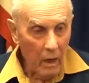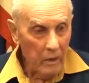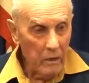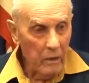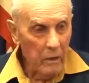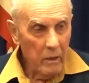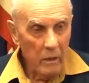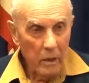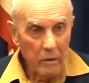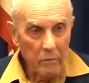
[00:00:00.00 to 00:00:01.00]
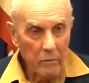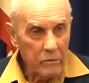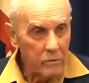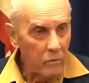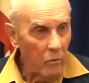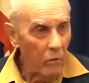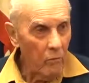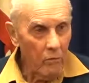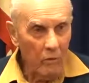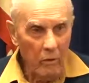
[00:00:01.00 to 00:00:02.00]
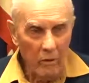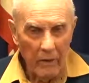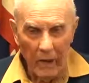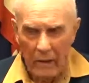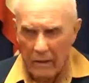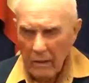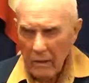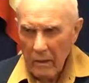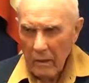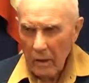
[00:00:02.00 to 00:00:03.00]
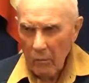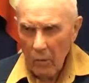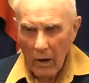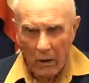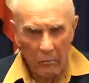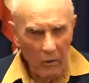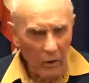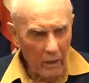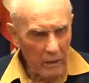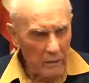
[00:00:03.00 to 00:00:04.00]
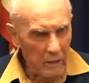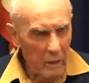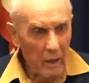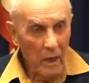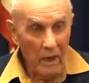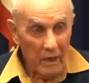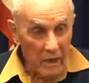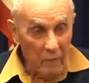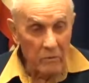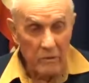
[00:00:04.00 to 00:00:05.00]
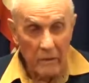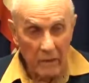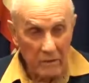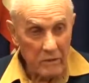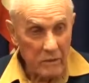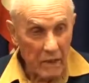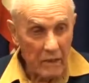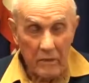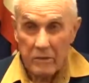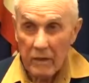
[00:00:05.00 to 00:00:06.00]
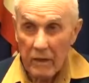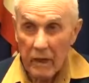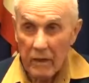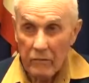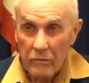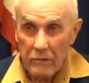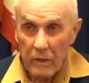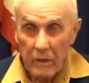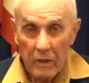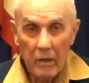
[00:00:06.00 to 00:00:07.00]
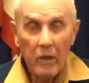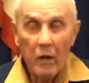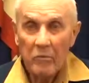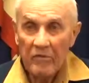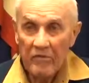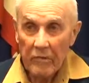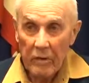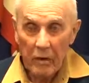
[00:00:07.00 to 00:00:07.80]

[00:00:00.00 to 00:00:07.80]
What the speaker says: and was caught with all that, and wild parties. And he was an outstanding psychiatrist in upper